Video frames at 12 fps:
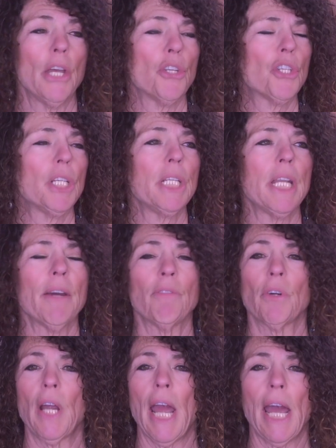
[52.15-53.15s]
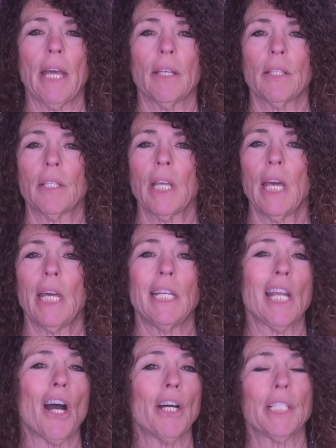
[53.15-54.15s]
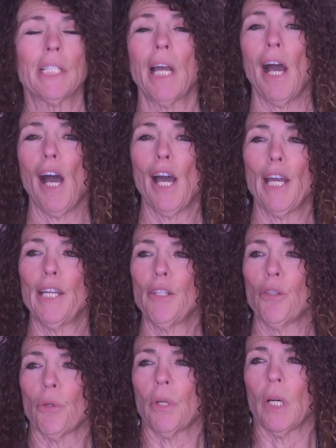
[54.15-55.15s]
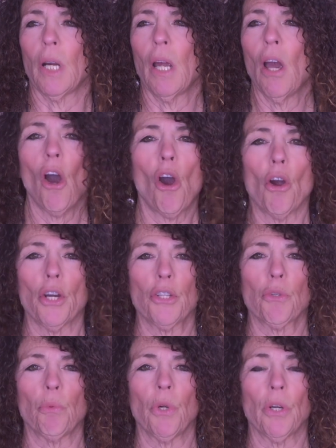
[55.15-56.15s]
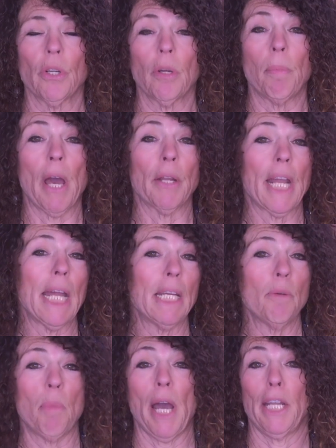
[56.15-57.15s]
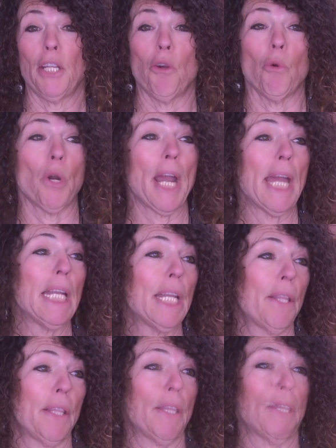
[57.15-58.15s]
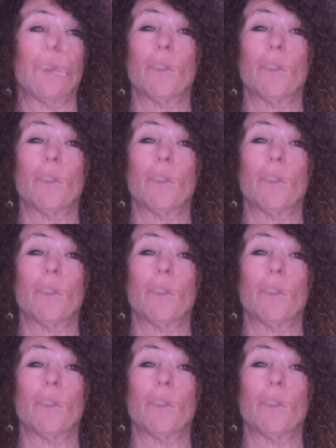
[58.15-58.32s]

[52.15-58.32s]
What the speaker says: She never has an unkind or harsh word about anybody or anything,